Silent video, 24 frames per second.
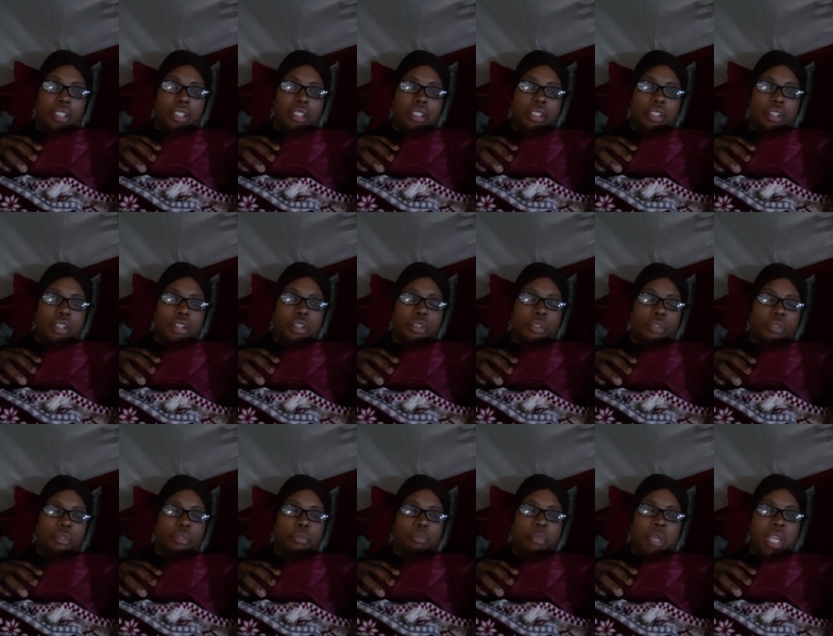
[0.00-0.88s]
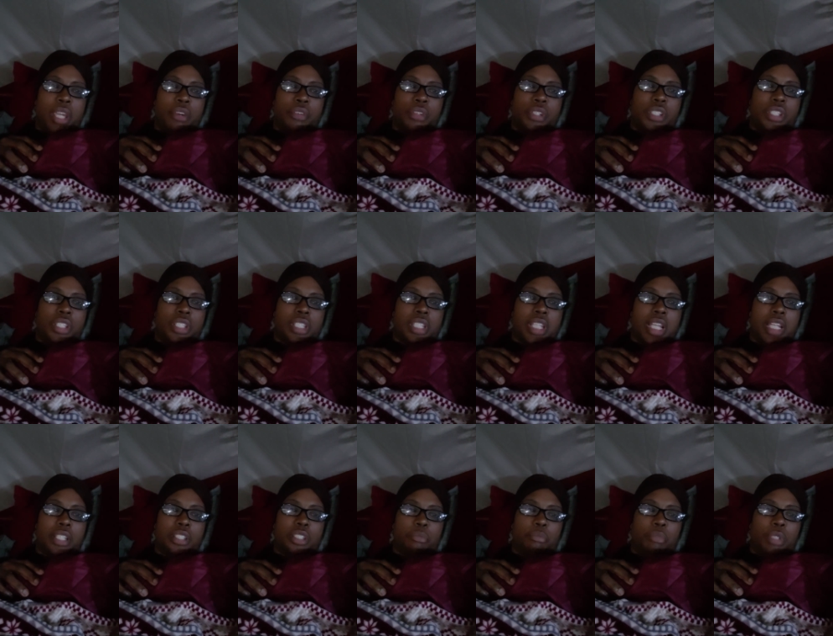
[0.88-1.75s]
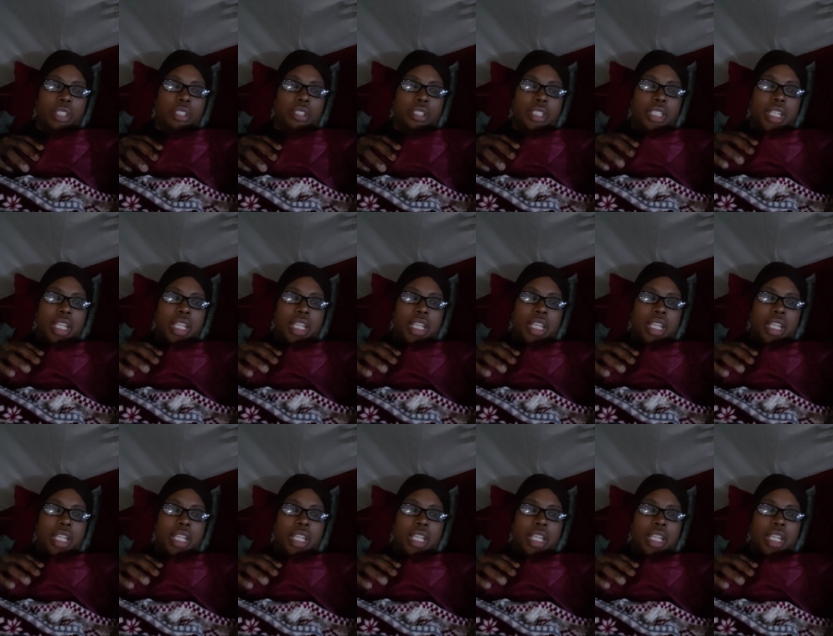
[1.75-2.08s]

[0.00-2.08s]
You know, marriage is not to be